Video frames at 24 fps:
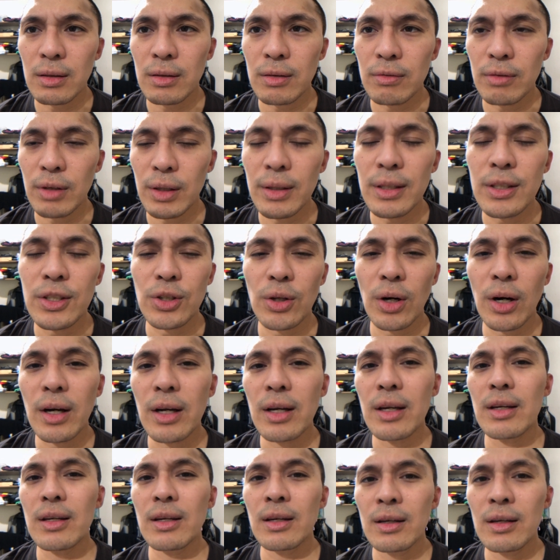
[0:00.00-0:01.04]
very
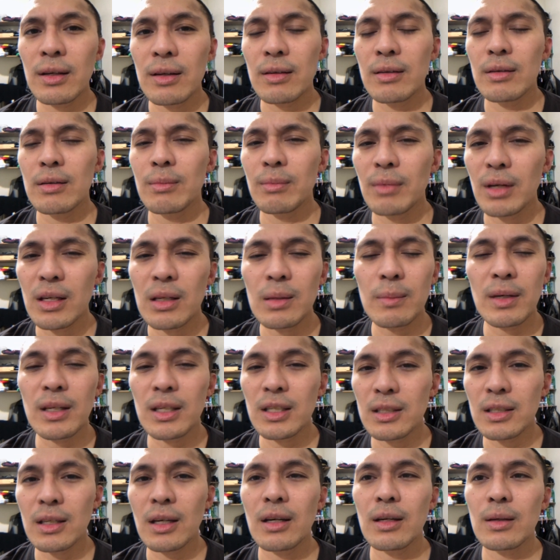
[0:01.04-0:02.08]
trying many
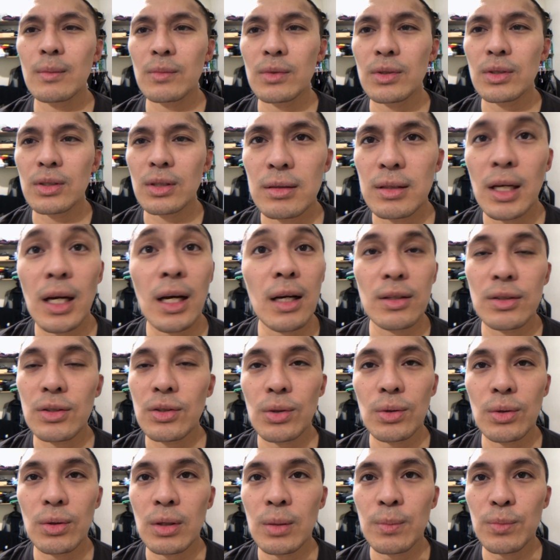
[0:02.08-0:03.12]
times. Yeah,
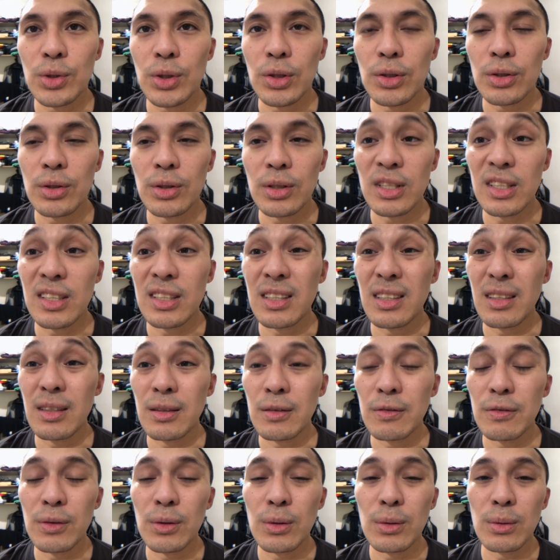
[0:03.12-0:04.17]
so I'm sure you're going to see in a
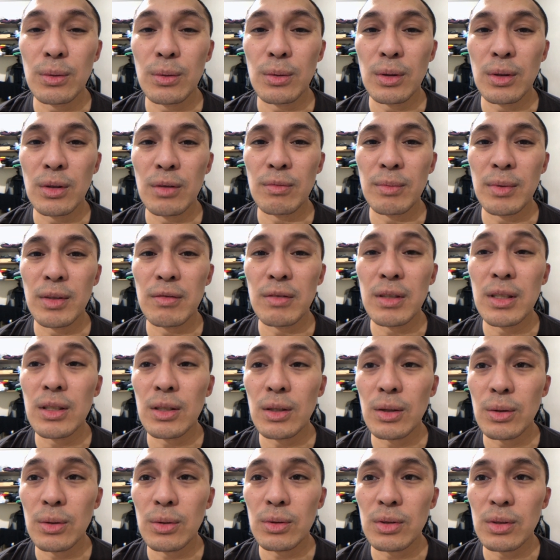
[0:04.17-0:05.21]
few of my
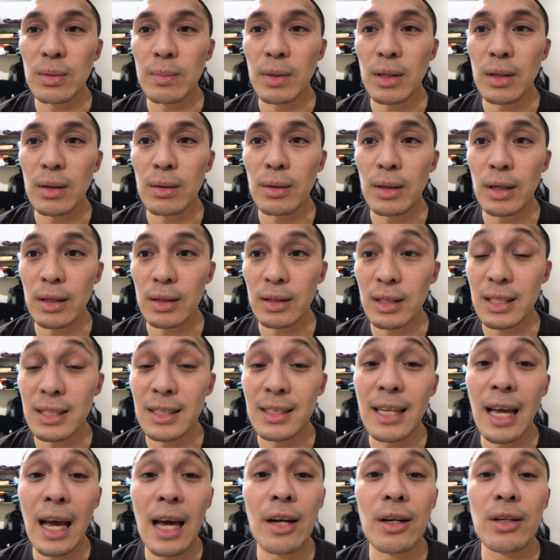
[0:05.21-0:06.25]
videos about like the
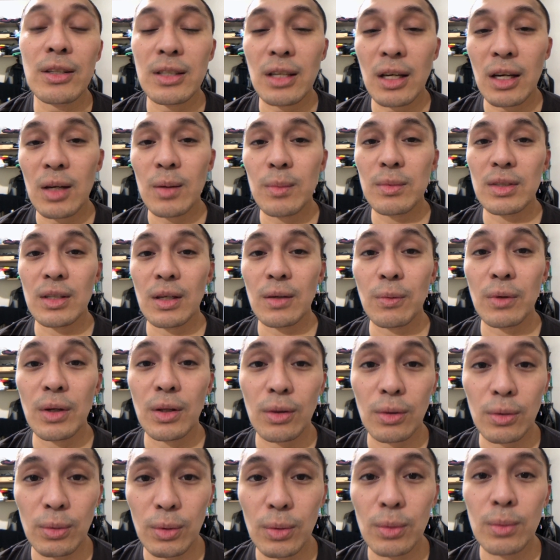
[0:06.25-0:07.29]
sadder times I went
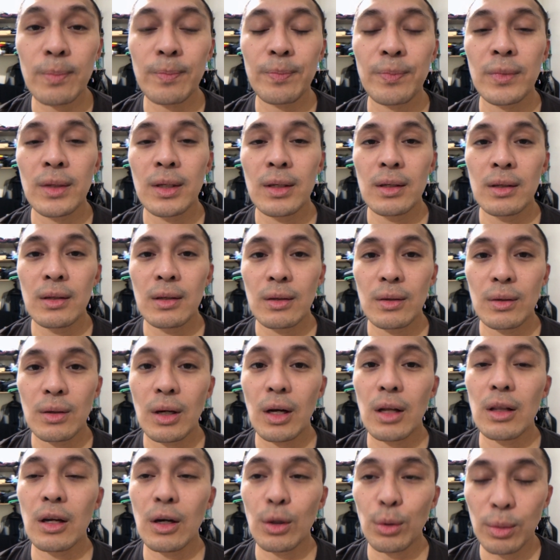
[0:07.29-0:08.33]
through,
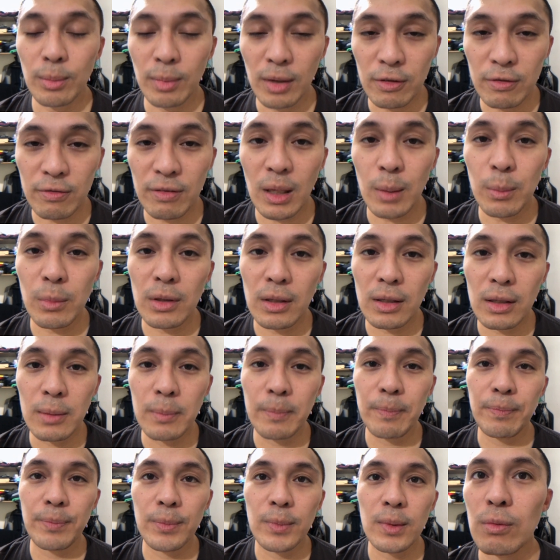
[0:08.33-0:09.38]
along with my family.
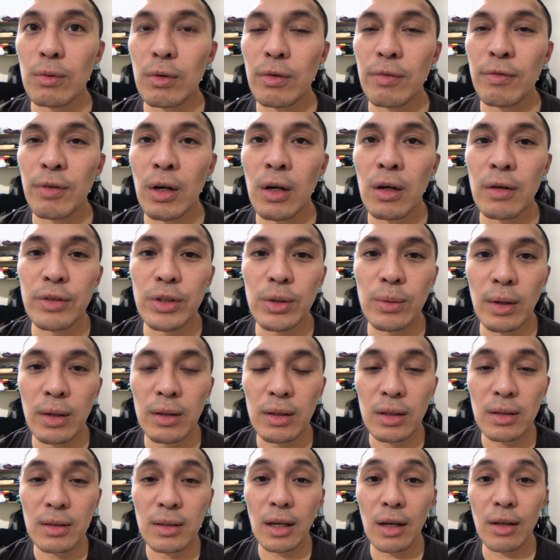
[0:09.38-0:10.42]
Revolves around
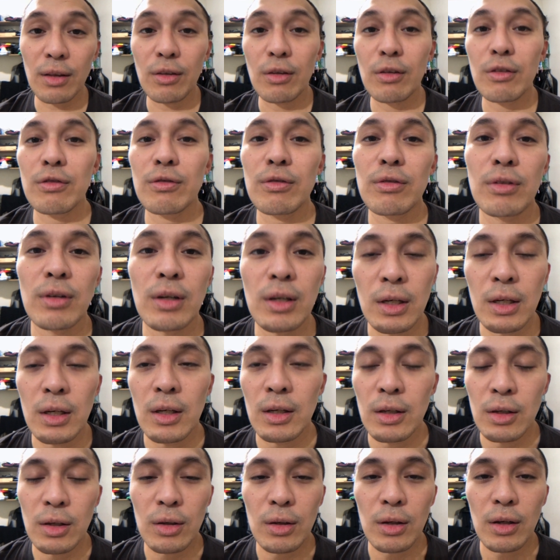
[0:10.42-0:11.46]
the death
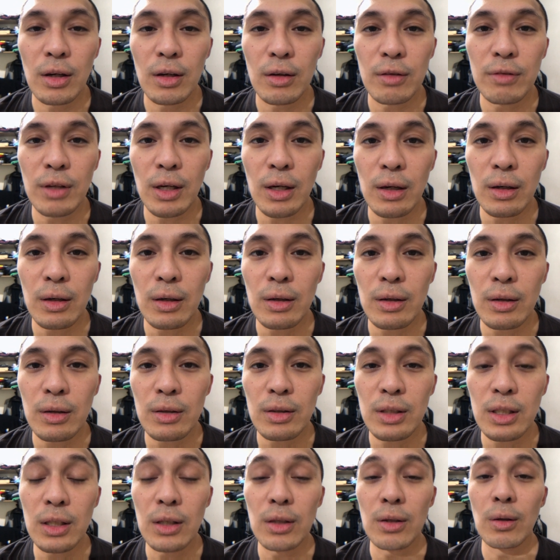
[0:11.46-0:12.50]
of our
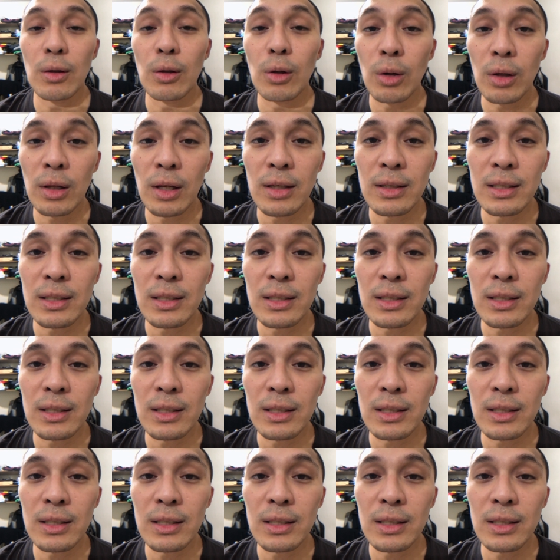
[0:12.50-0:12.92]
dear Lola